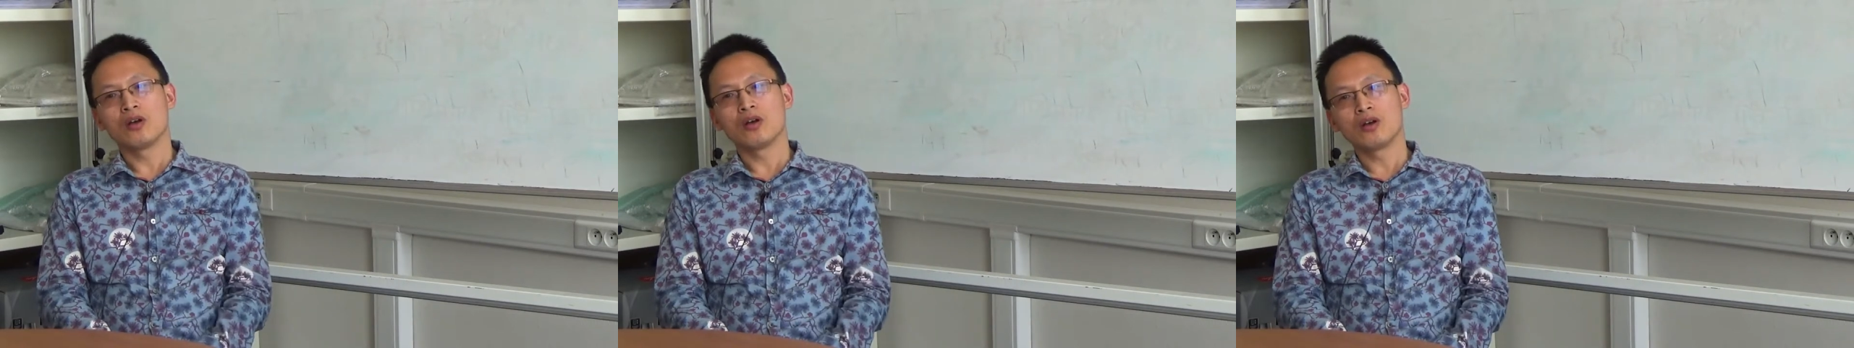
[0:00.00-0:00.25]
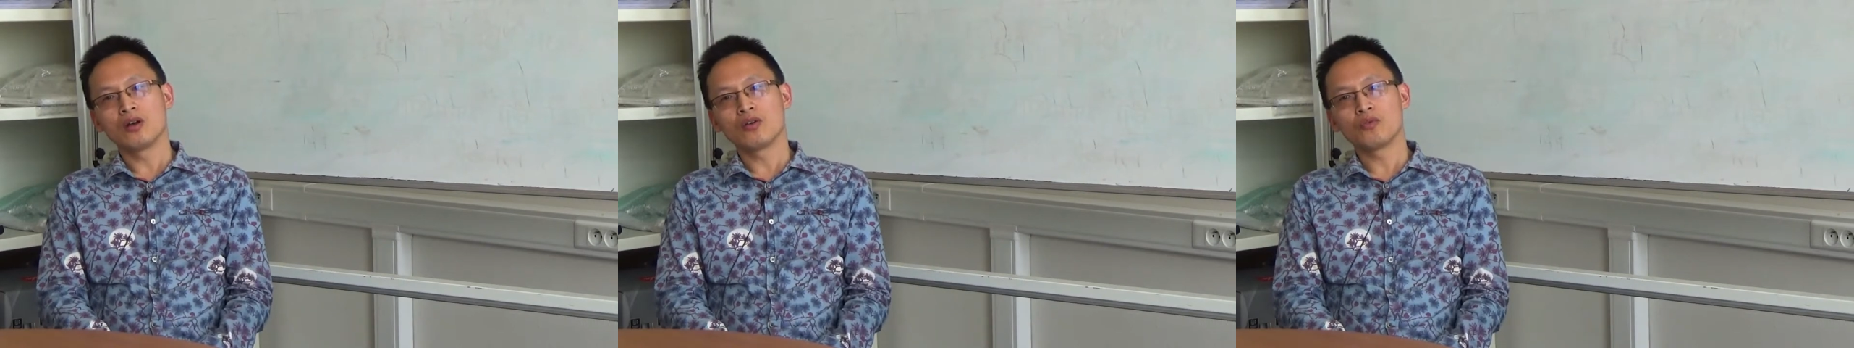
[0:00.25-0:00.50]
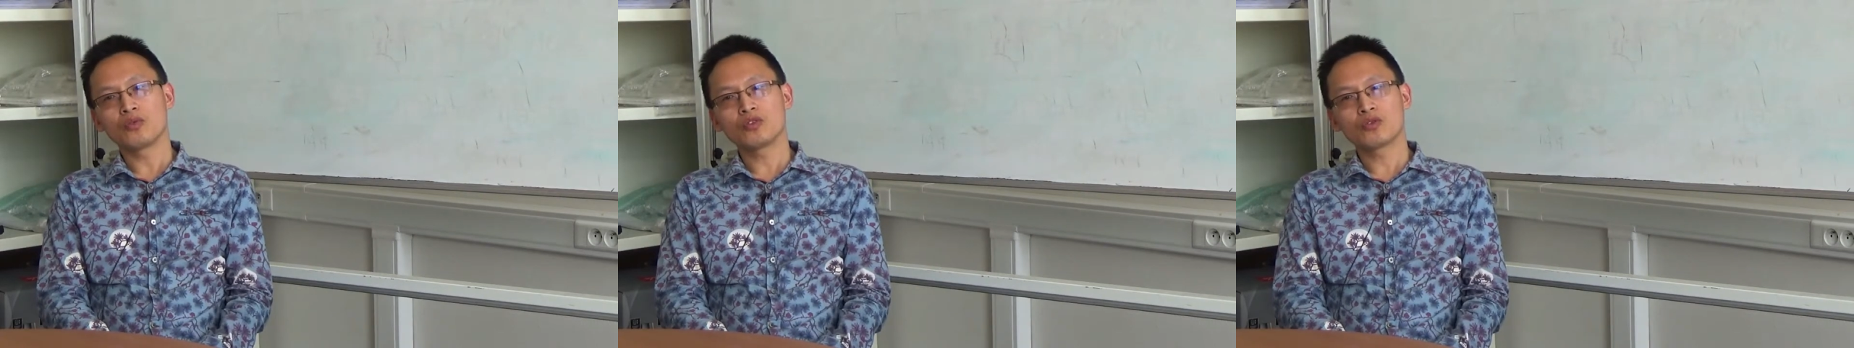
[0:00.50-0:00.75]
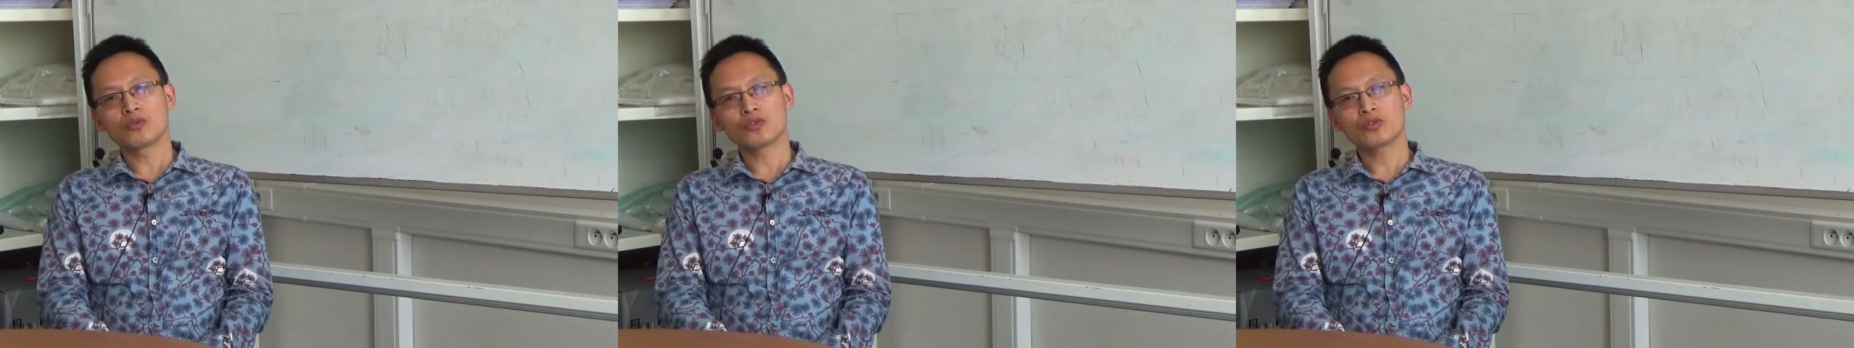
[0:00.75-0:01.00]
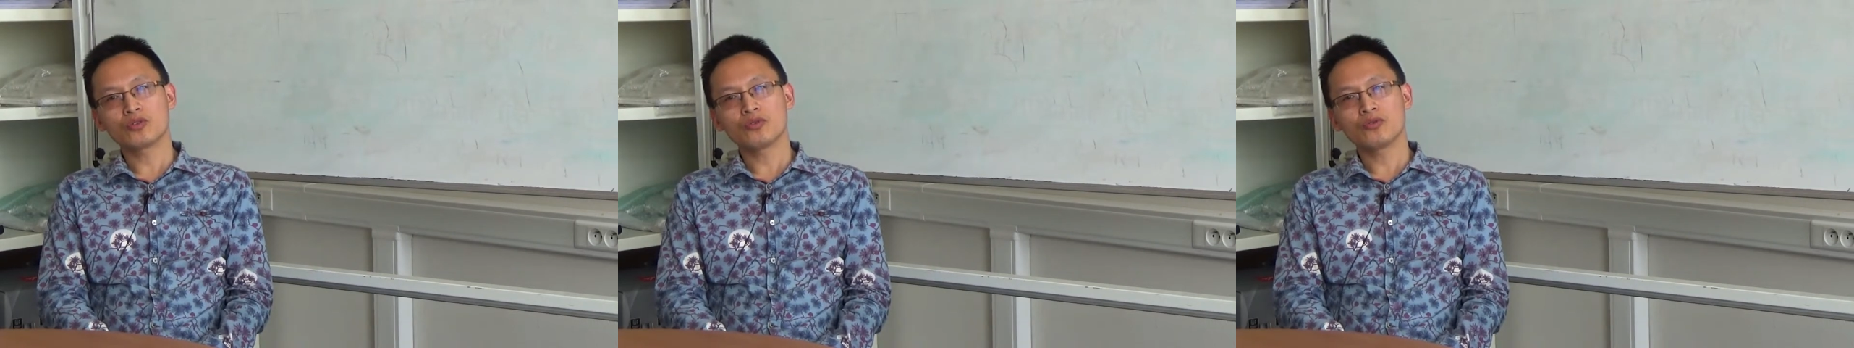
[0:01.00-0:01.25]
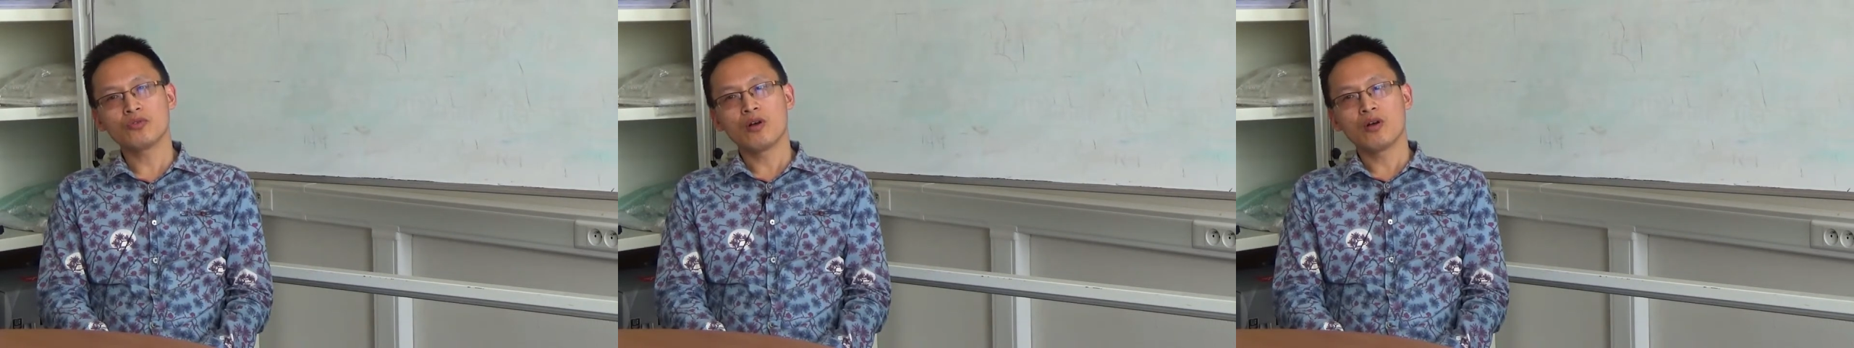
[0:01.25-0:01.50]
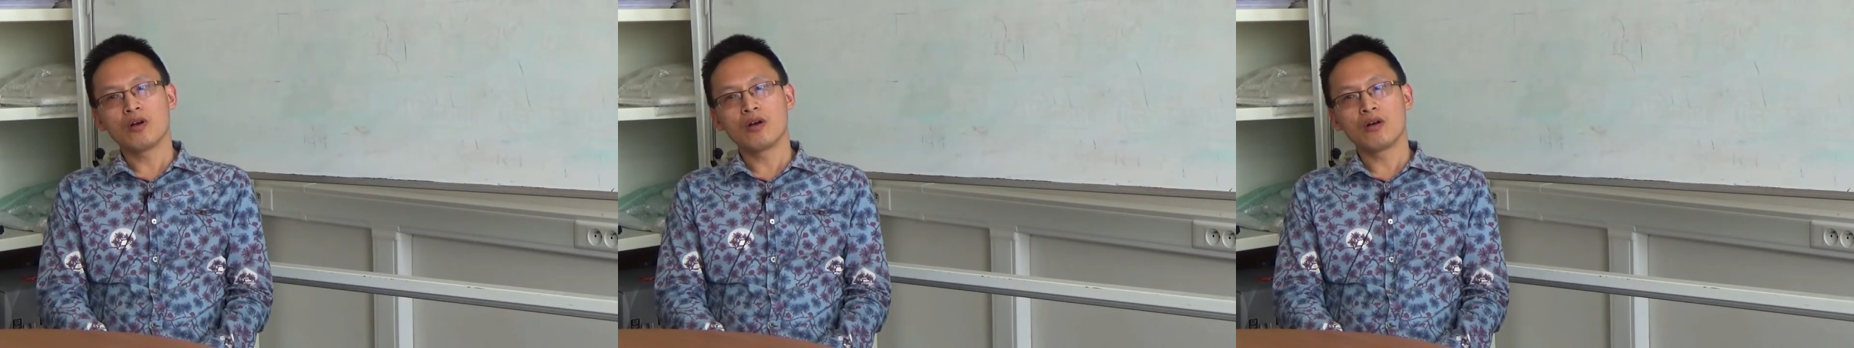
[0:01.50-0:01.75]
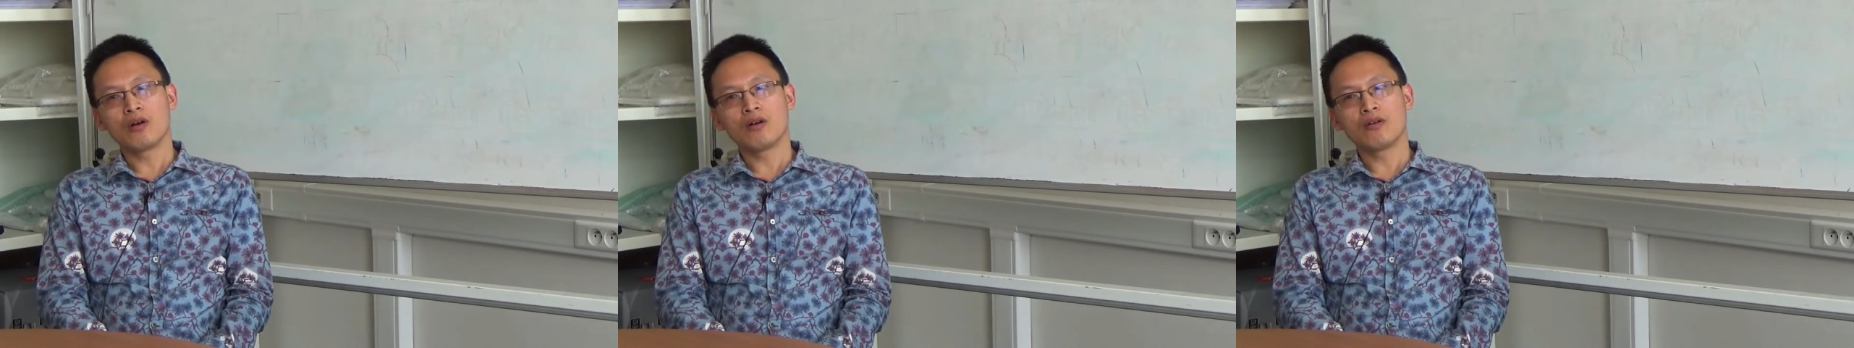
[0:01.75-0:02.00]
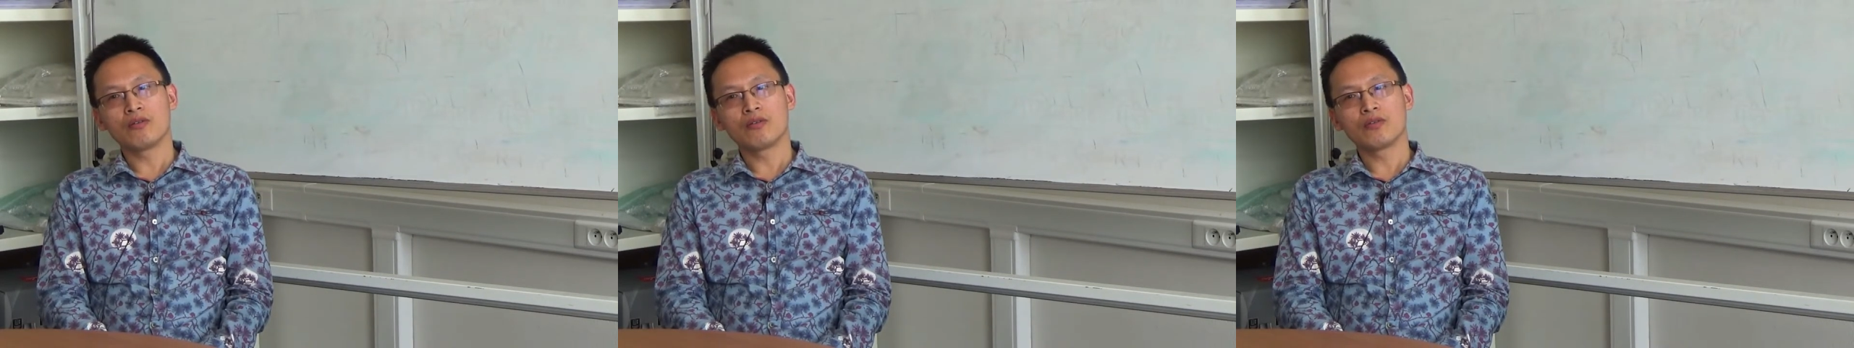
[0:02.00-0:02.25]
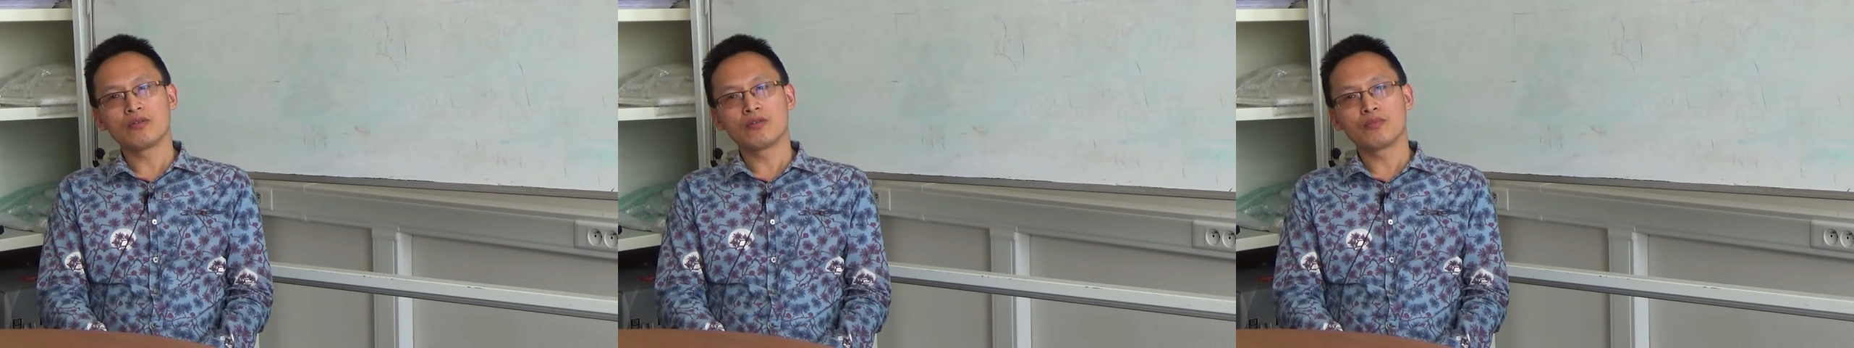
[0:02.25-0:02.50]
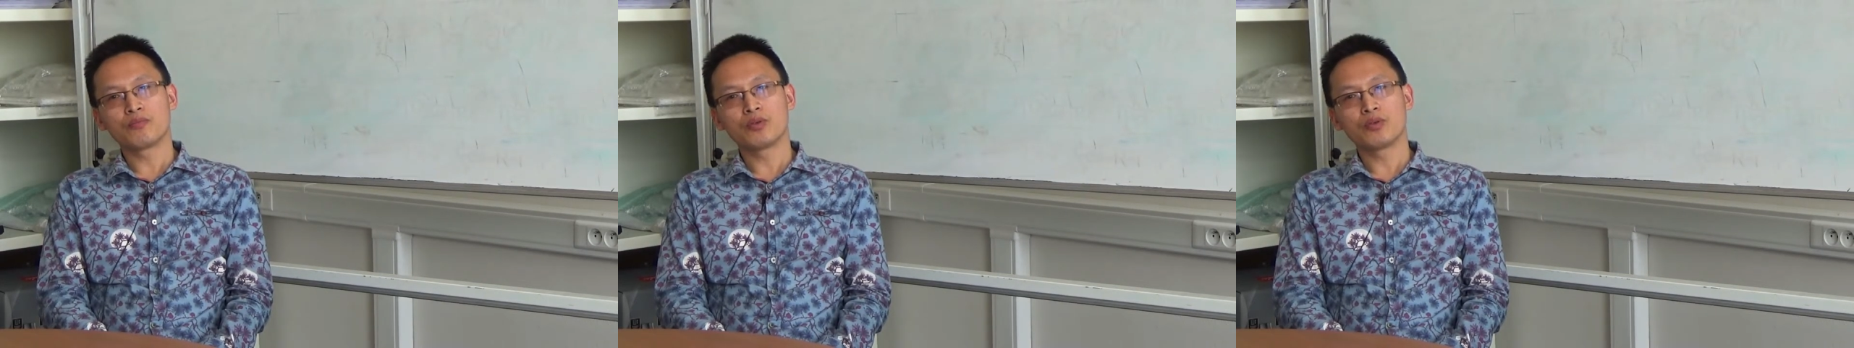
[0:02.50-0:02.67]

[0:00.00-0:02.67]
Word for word: uh, which also uh,